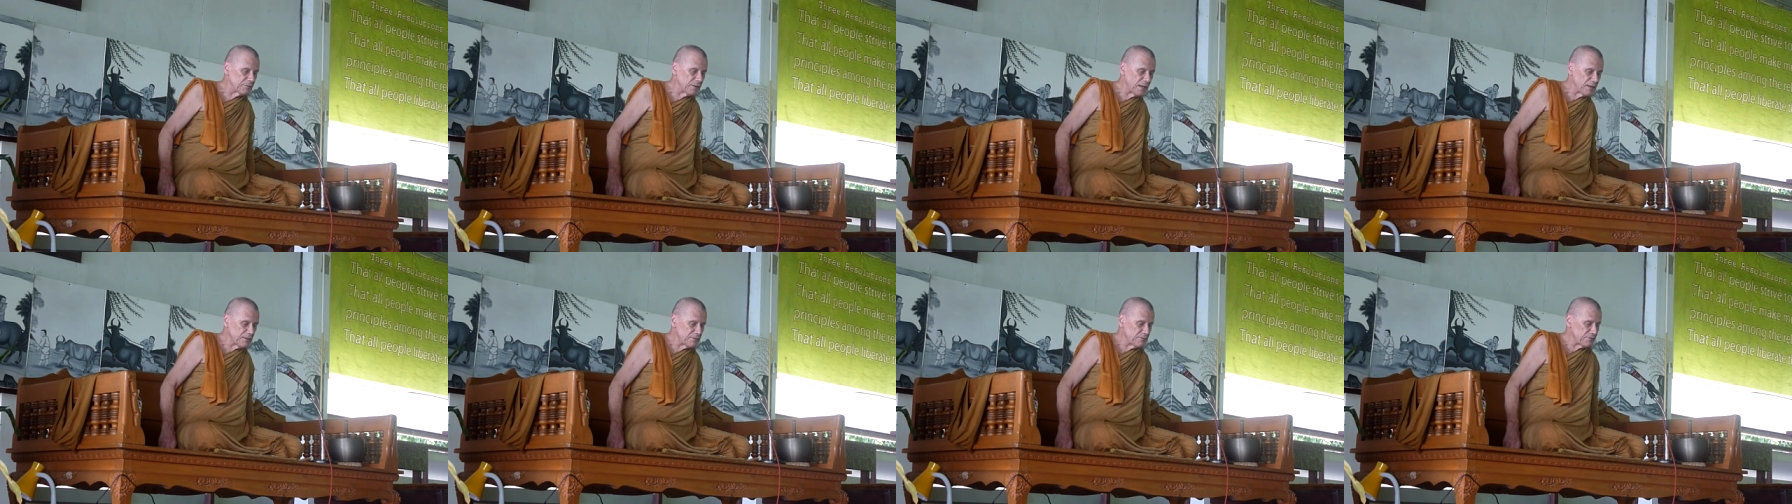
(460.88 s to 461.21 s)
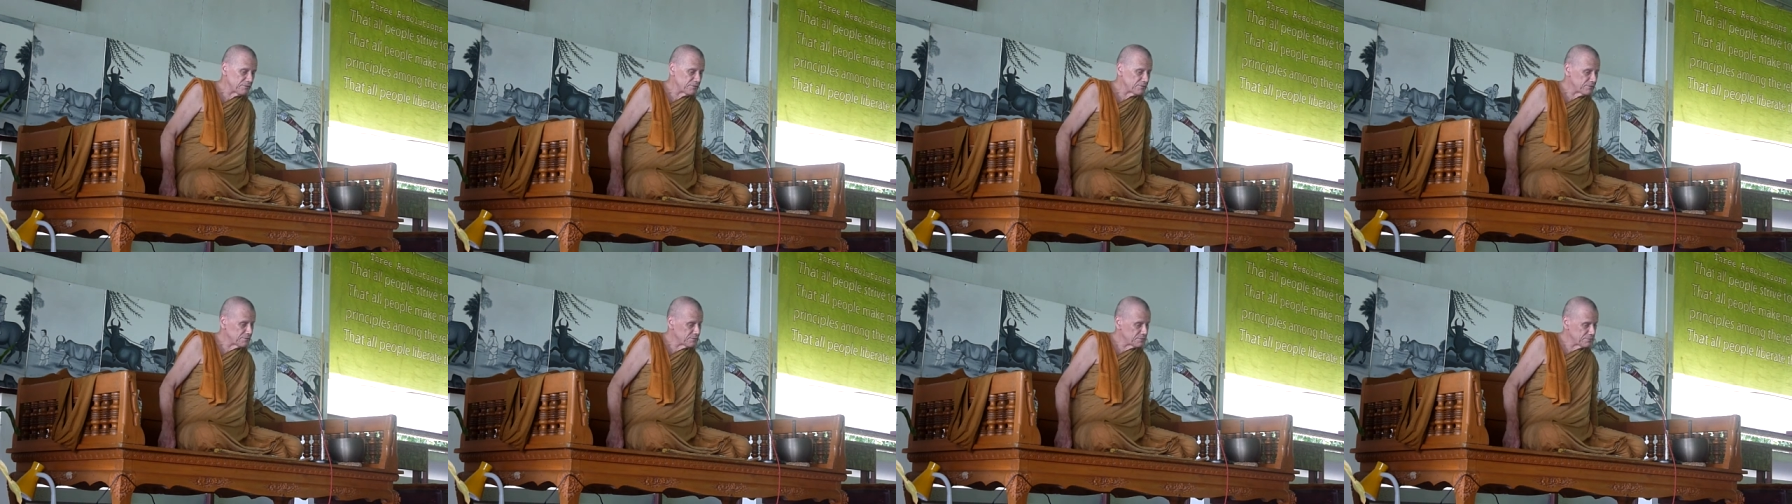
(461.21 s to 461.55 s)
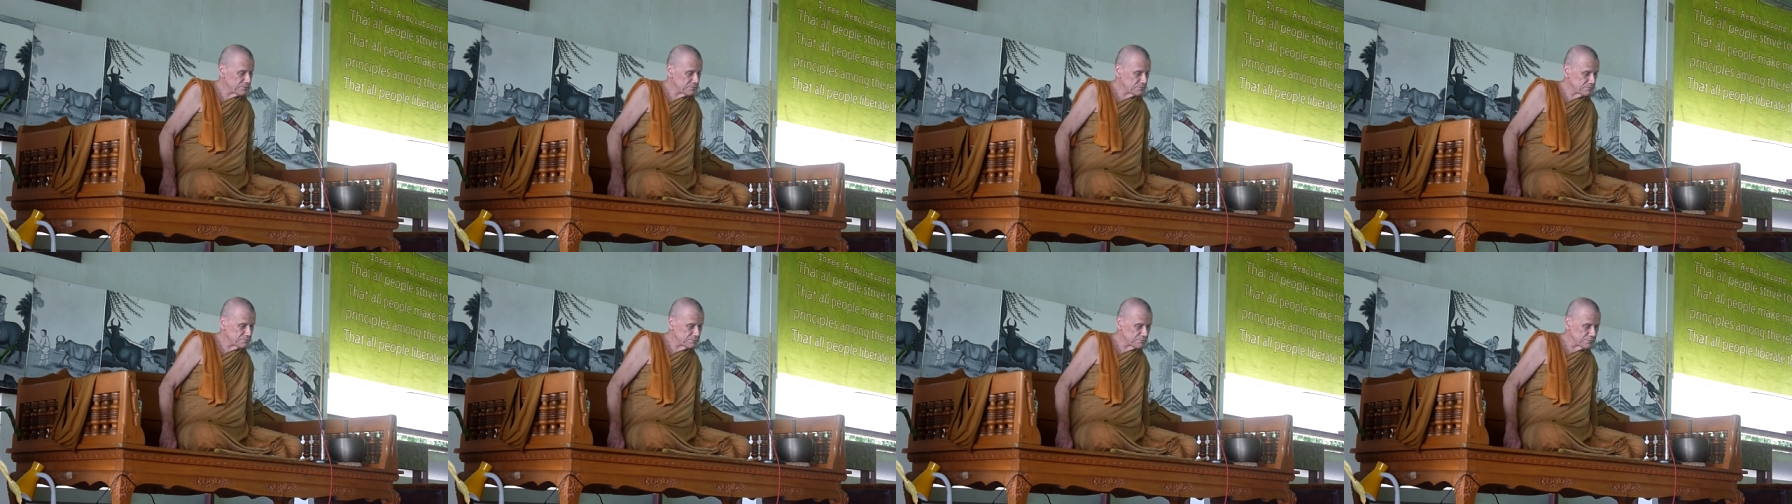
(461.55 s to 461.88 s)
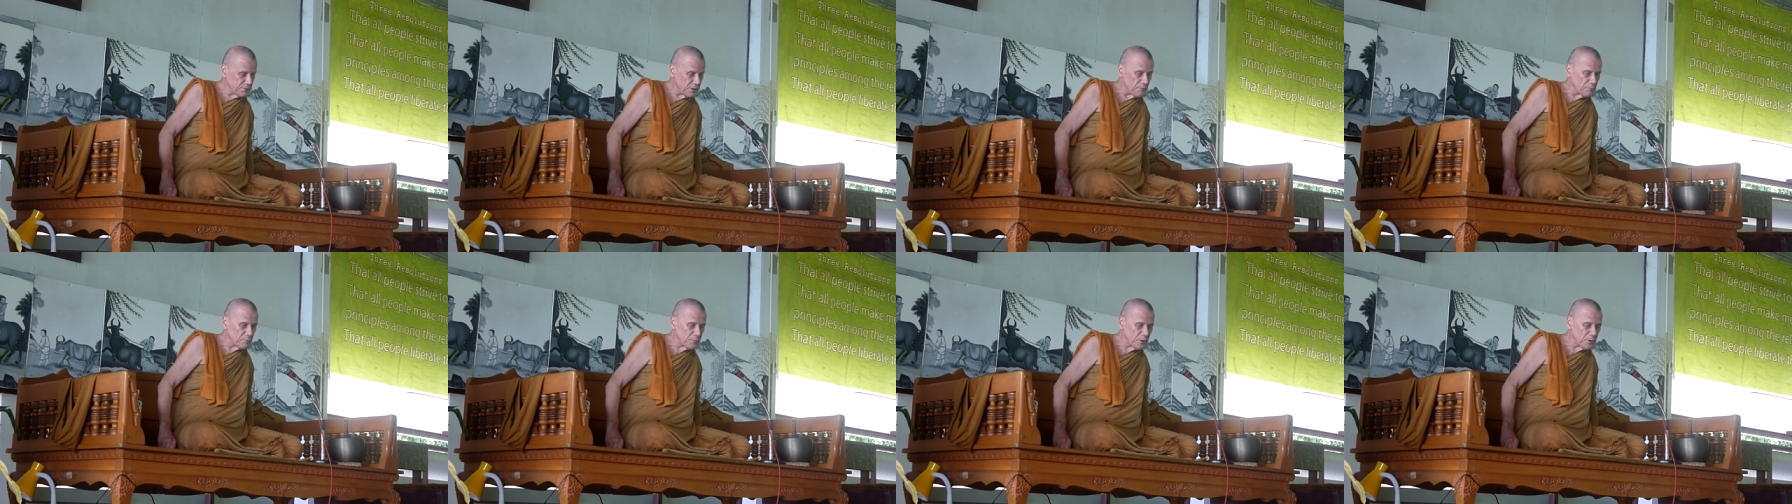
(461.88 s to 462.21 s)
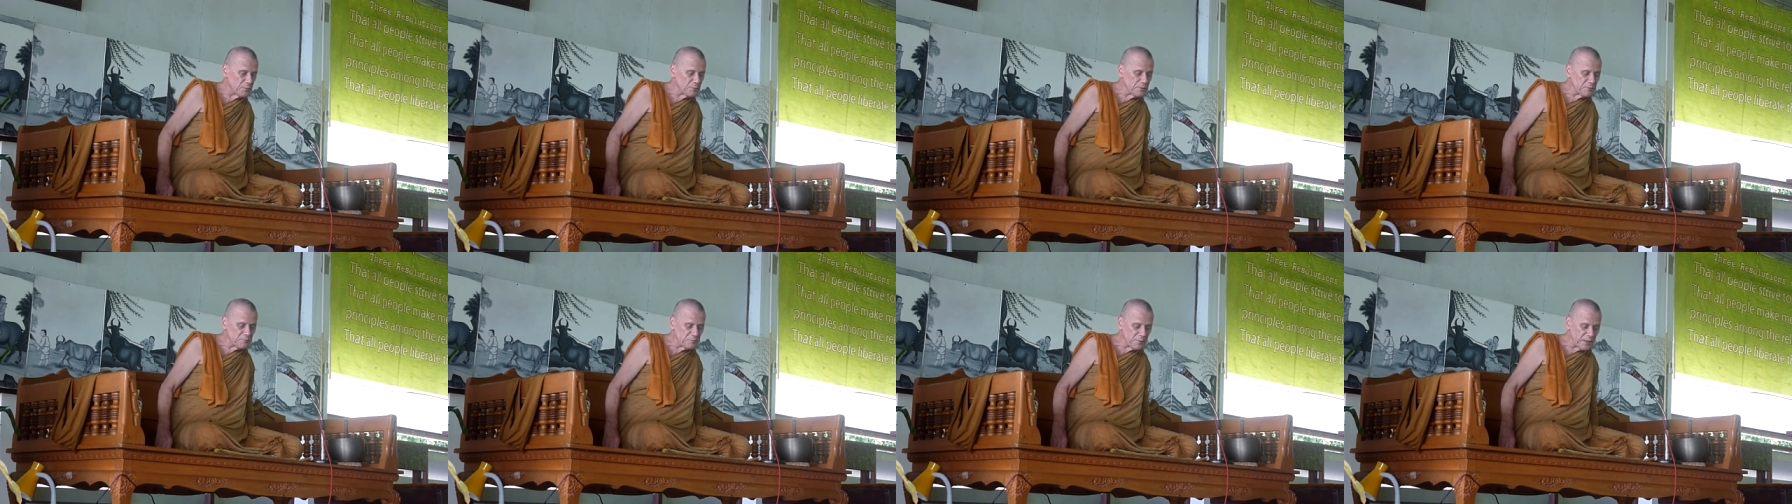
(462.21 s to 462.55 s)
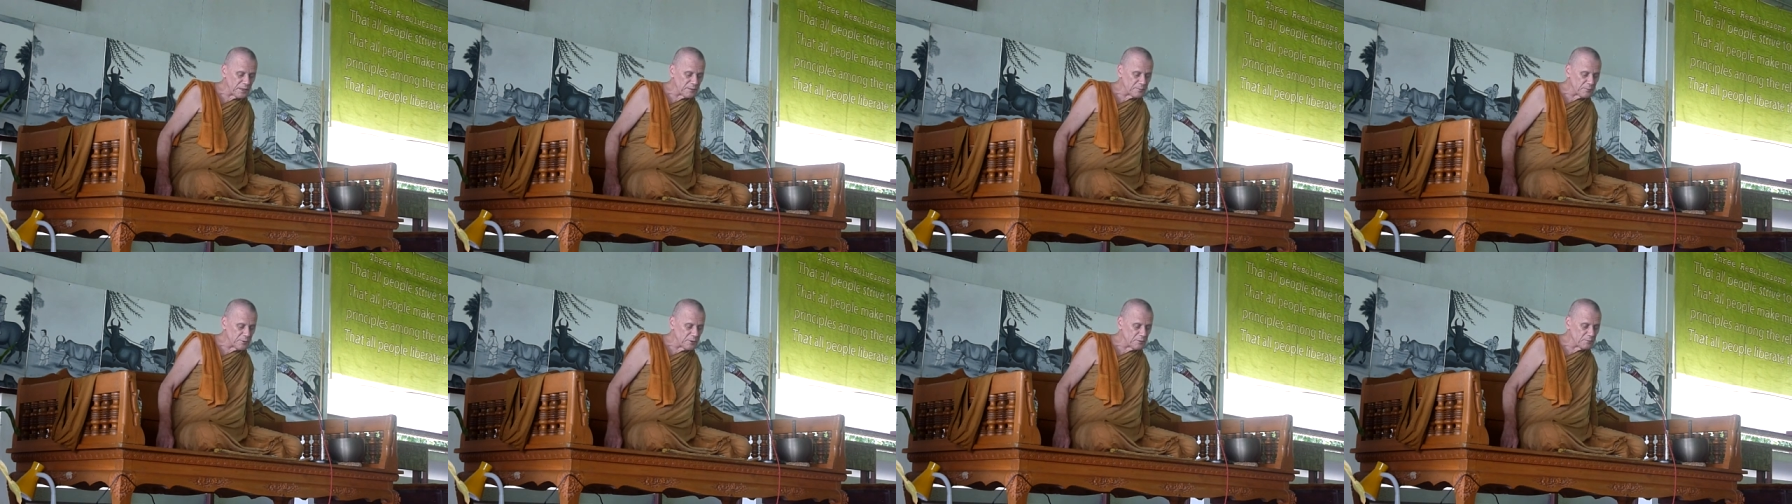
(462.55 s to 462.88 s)
life, not moment
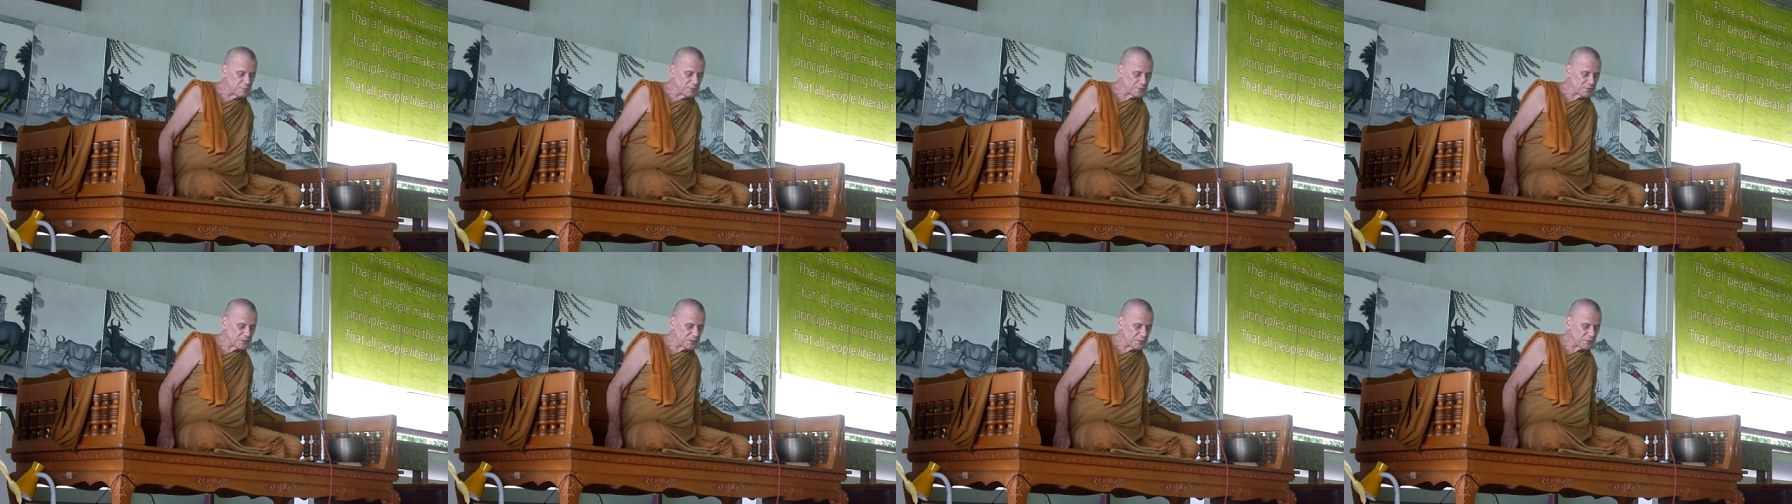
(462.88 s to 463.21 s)
by moment,